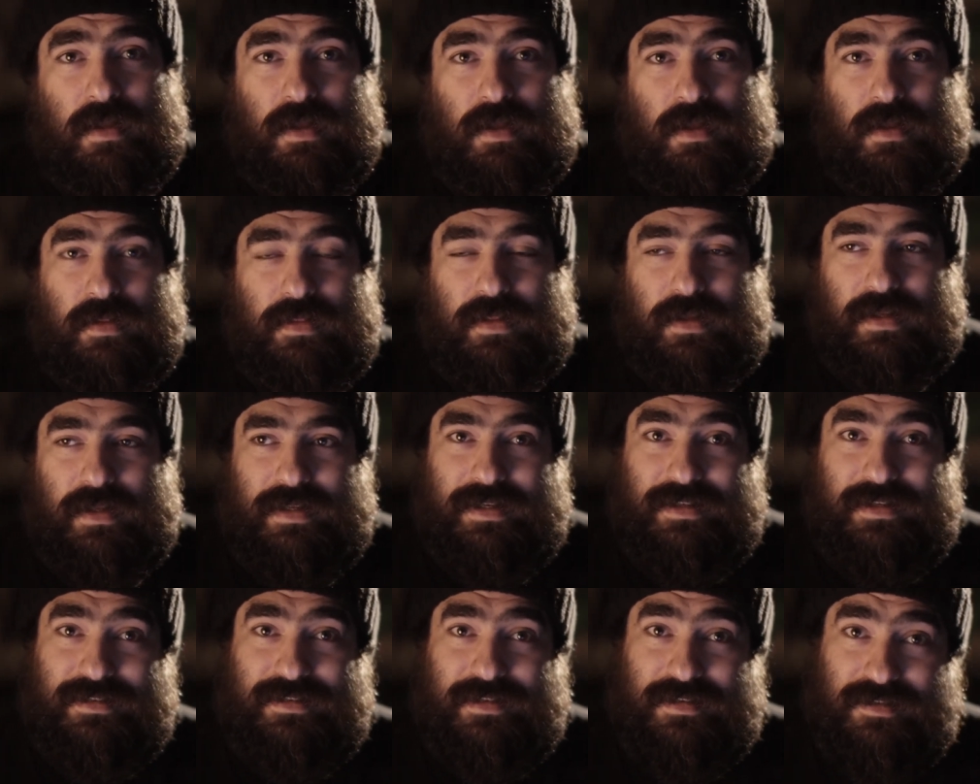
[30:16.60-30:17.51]
that
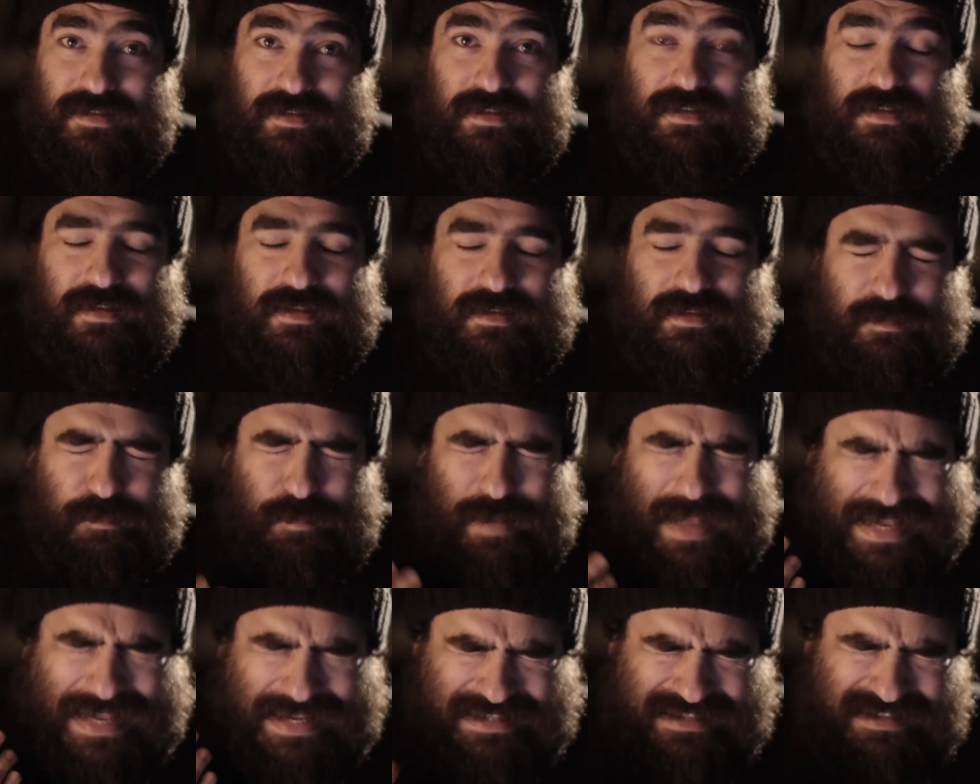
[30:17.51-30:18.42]
existed. It
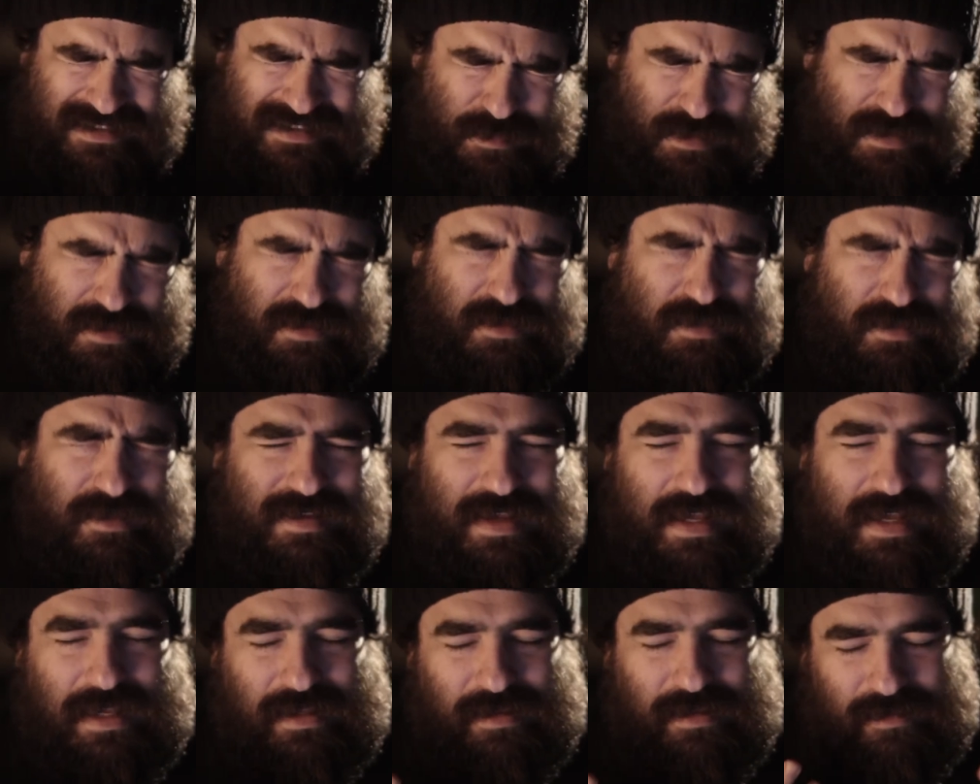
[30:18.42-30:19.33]
pains me
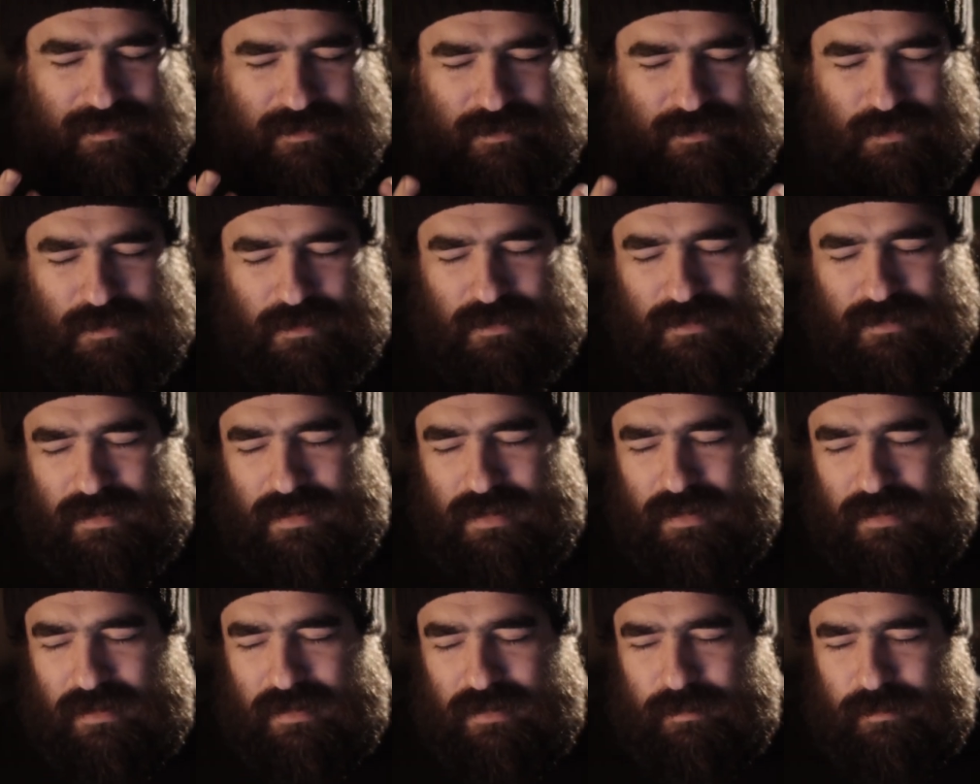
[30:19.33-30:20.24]
to use
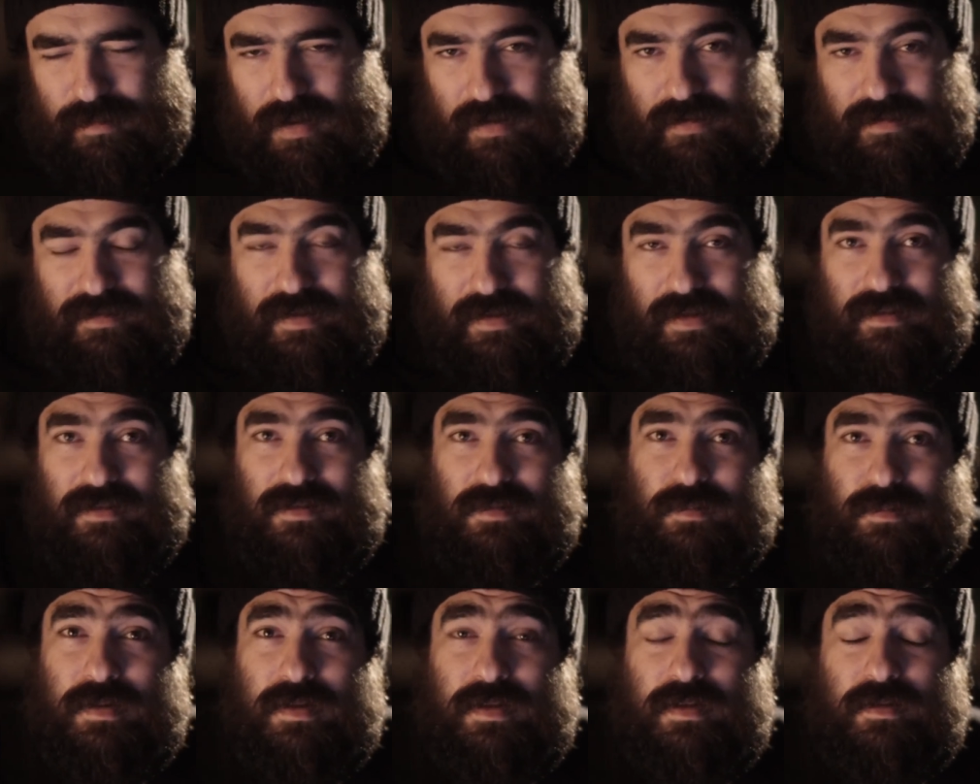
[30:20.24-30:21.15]
the past tense,
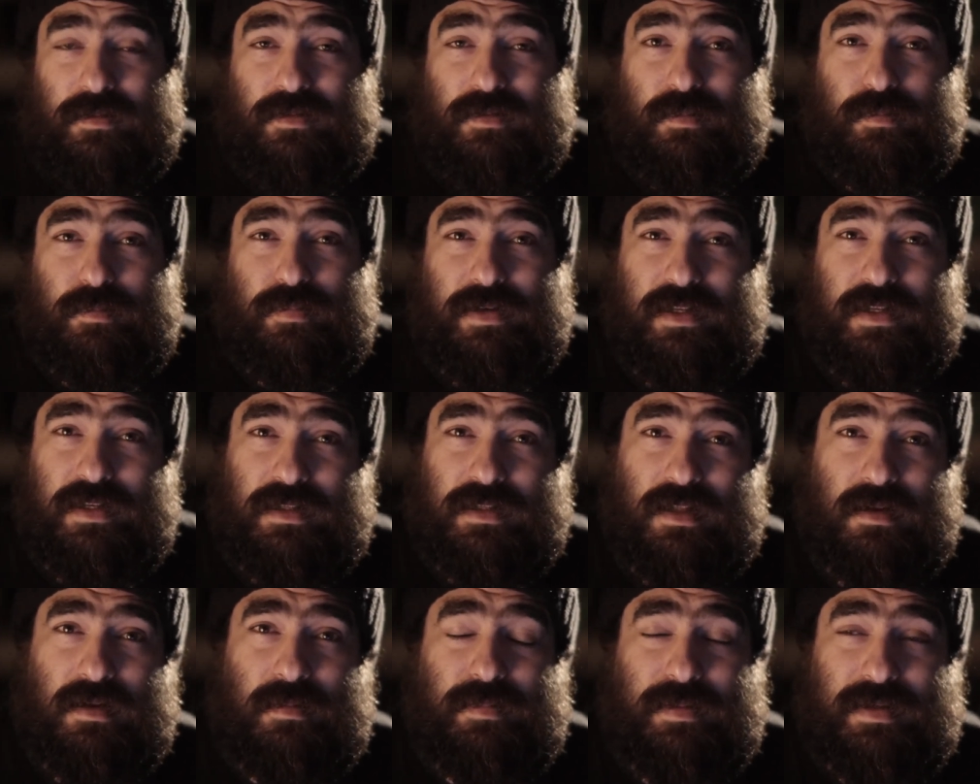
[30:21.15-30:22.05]
but it was a brilliant
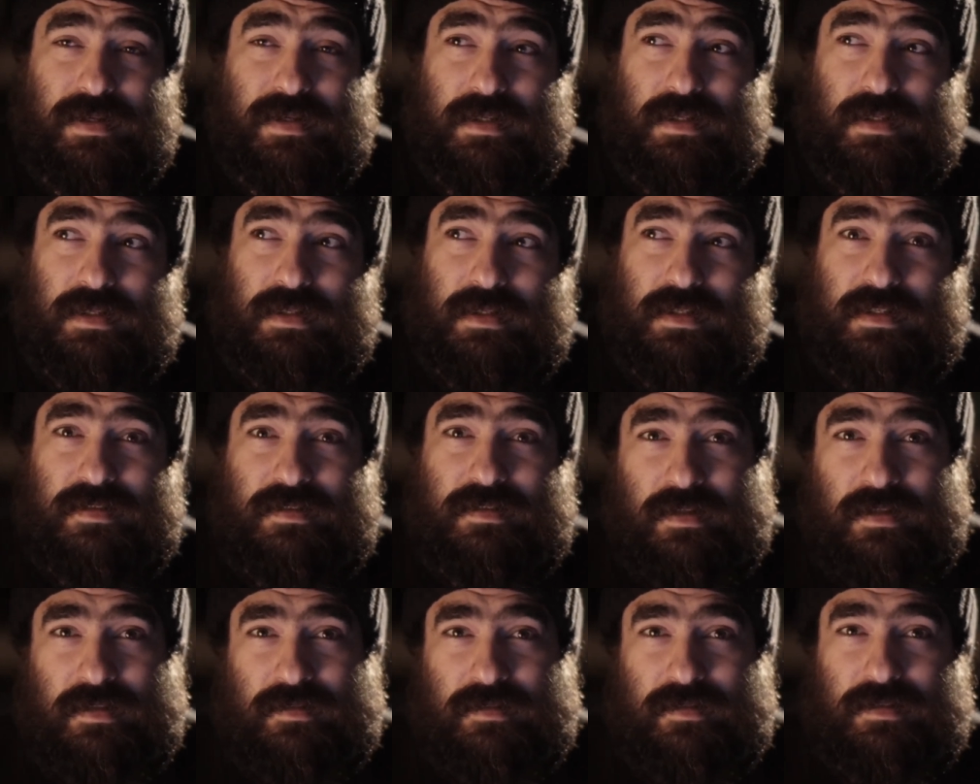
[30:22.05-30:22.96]
club in East
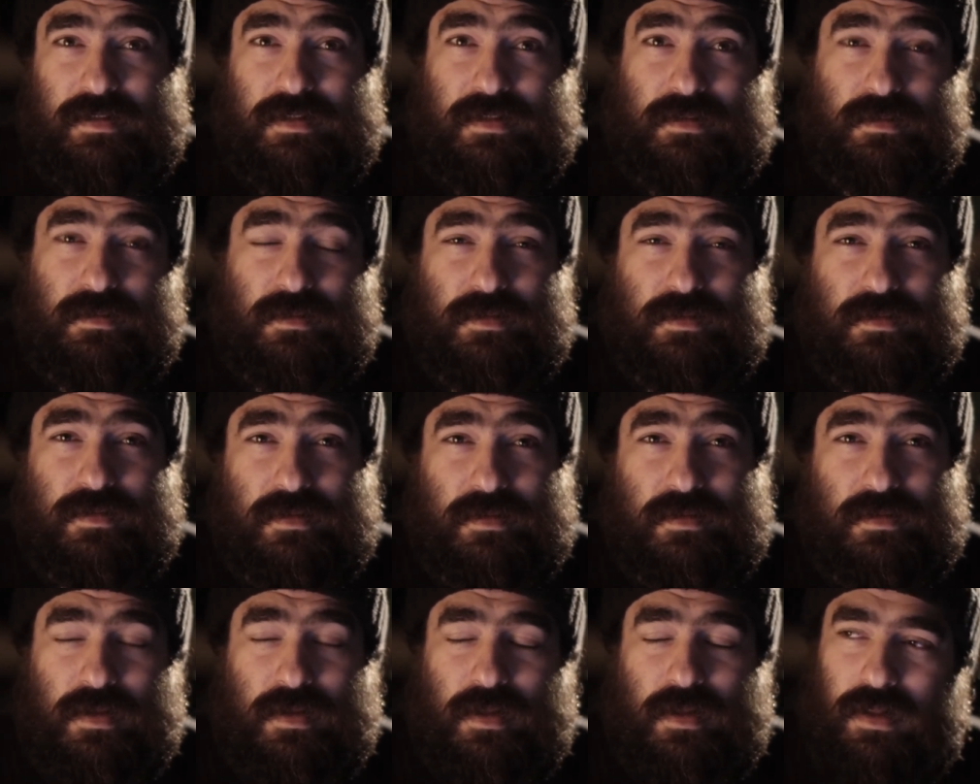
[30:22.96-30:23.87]
London, in
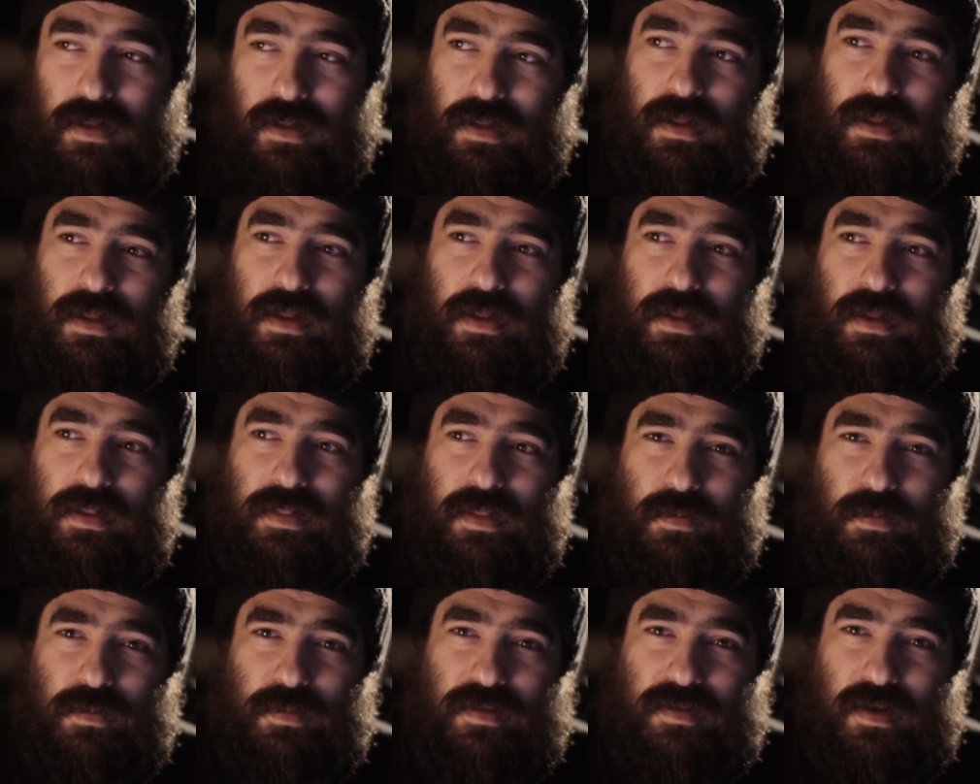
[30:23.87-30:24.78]
Dalston, that
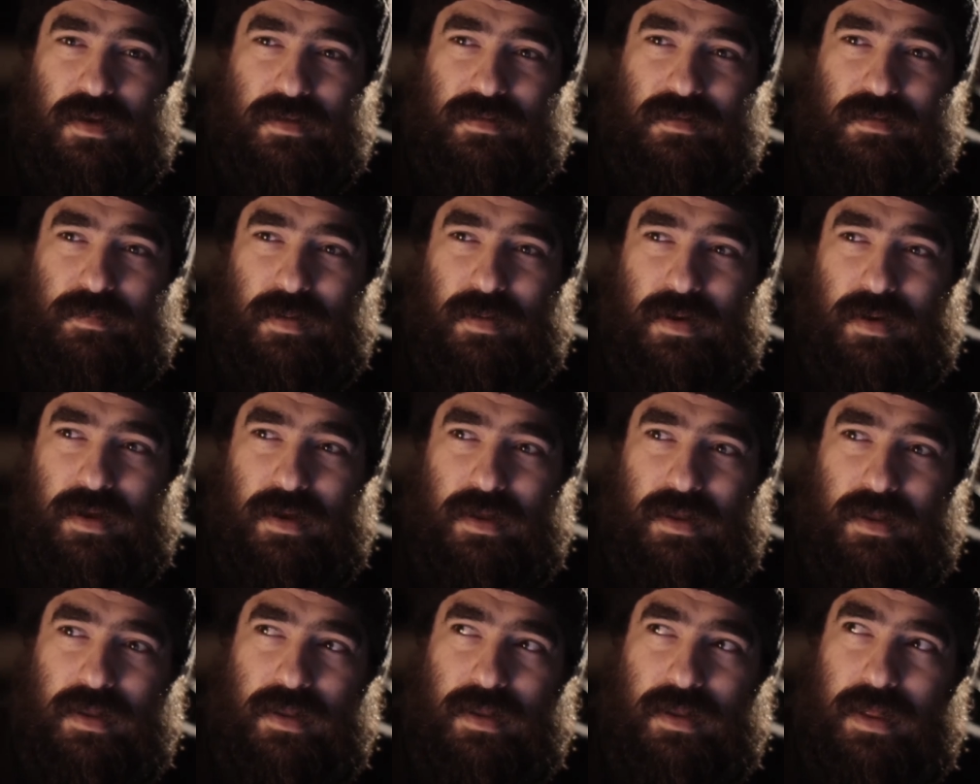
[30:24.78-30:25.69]
was started
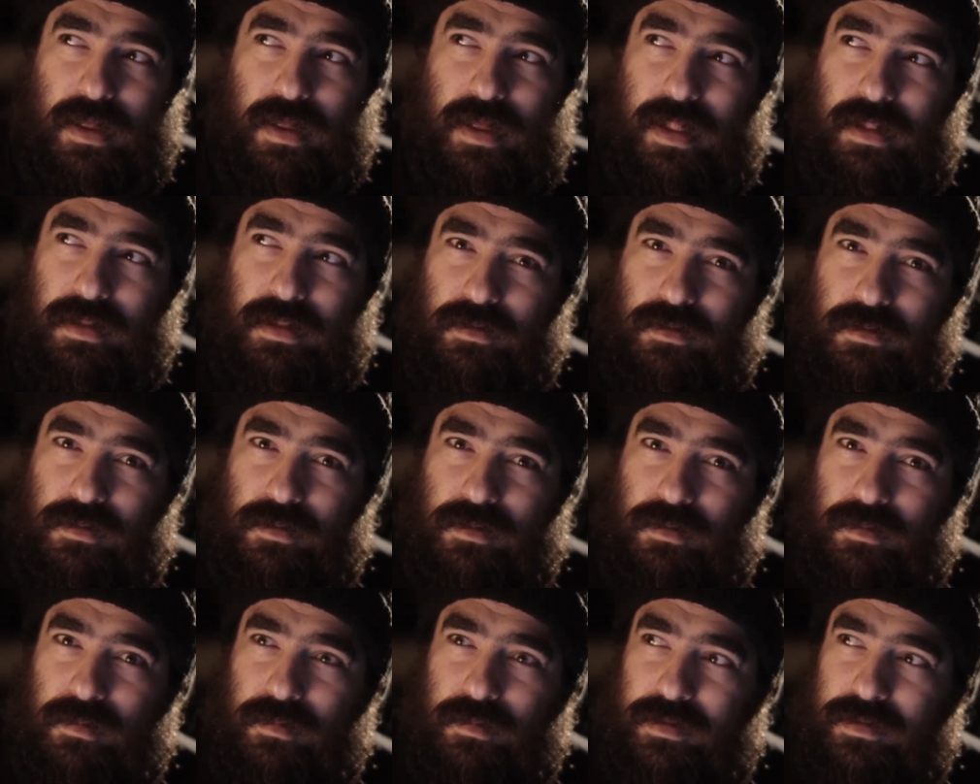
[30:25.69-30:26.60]
by
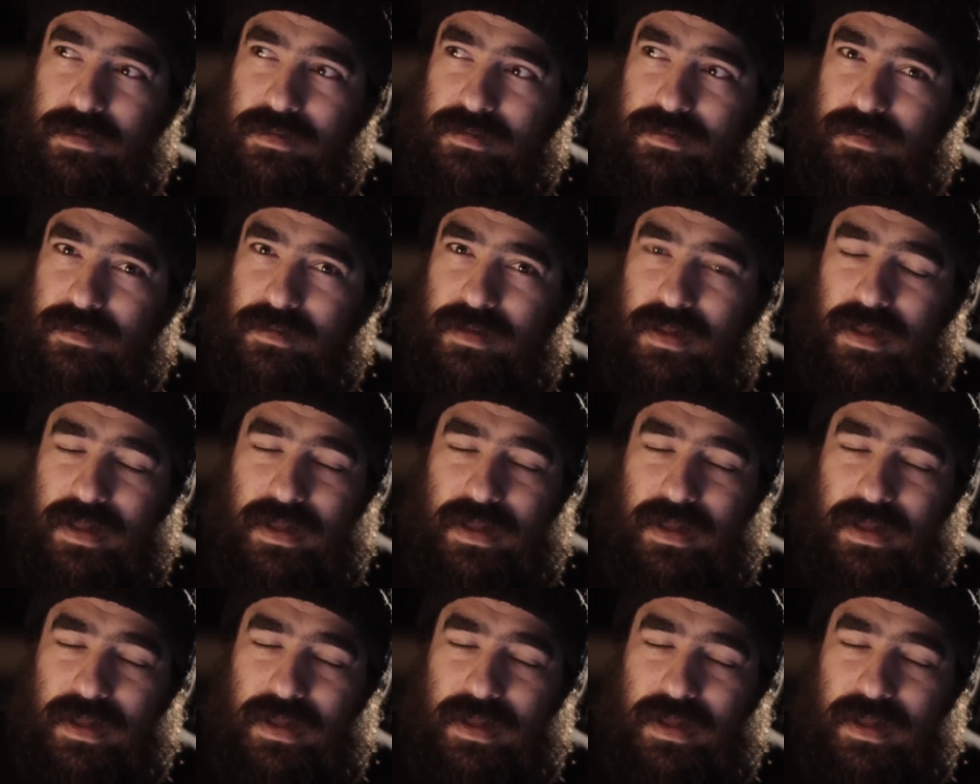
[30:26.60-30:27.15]
Eleanor Wilson.